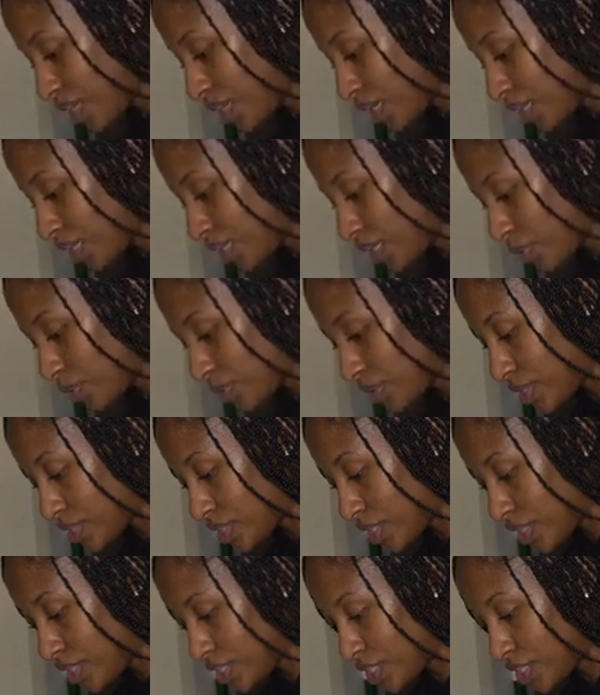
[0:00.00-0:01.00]

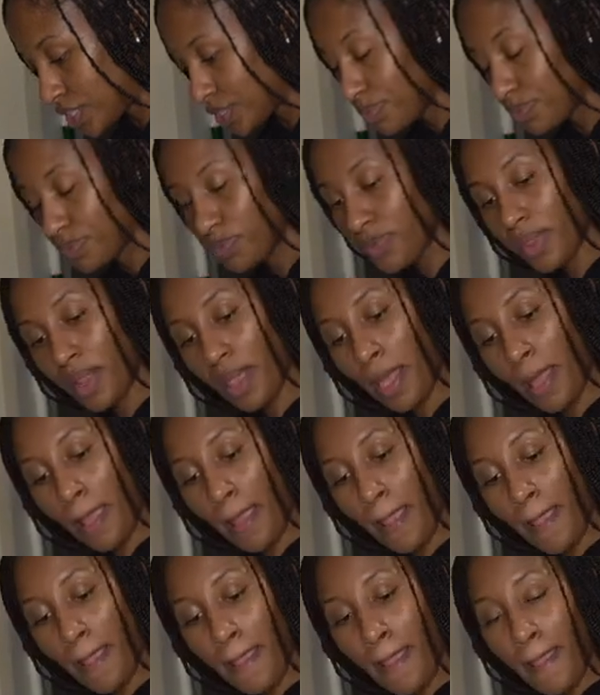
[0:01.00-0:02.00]
detergent.
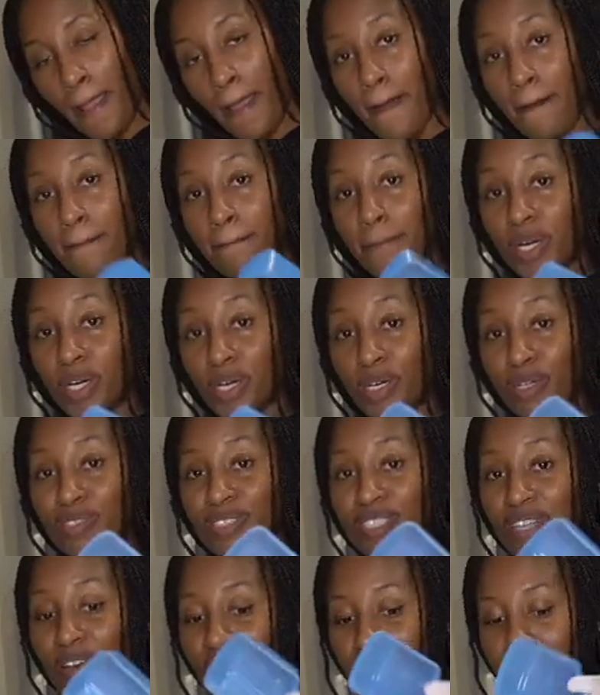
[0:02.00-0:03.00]
Boom!
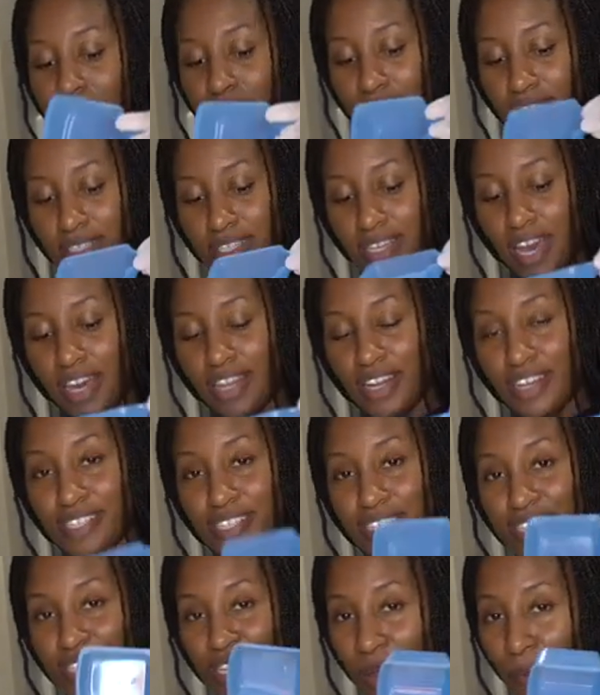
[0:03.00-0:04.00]
So we got our
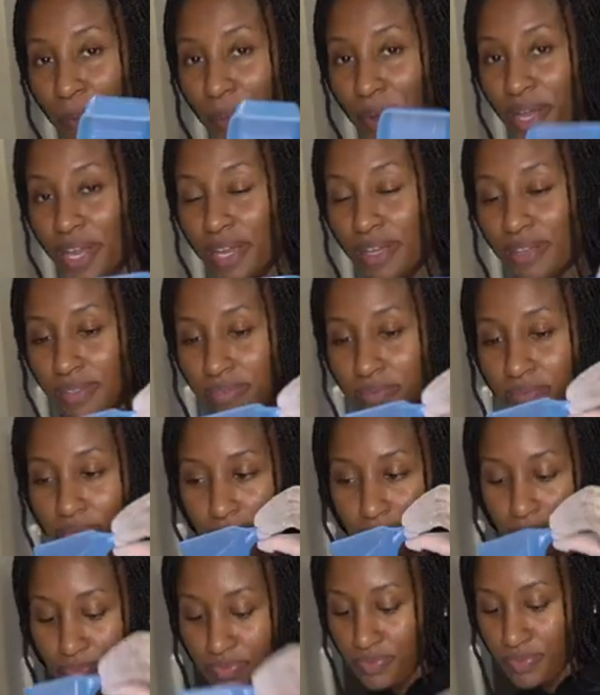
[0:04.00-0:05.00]
scooper.
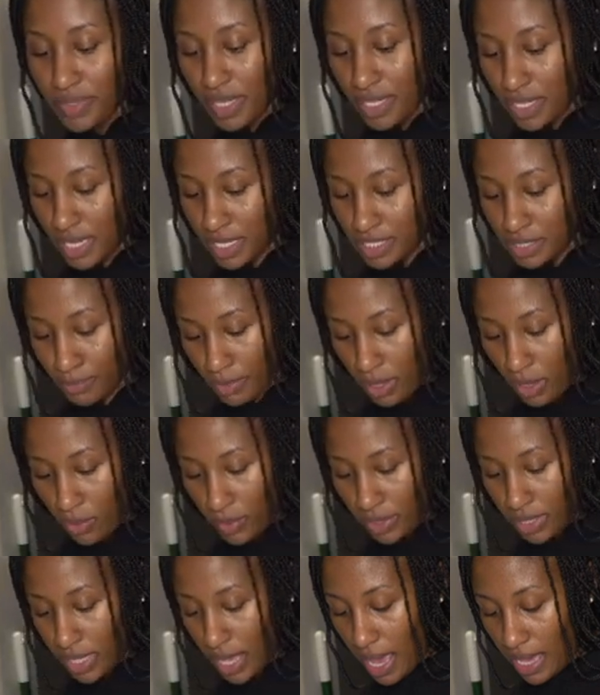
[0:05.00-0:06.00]
Let's smell
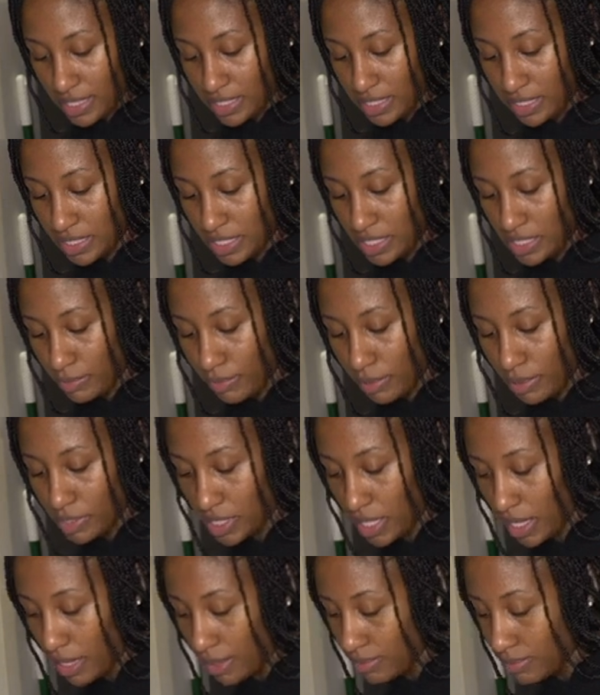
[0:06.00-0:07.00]
what the OxyClean smells
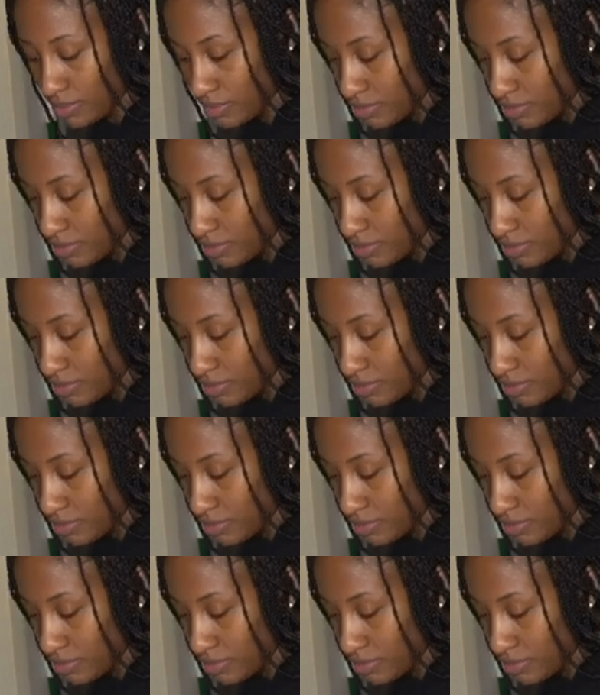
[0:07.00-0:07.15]
like.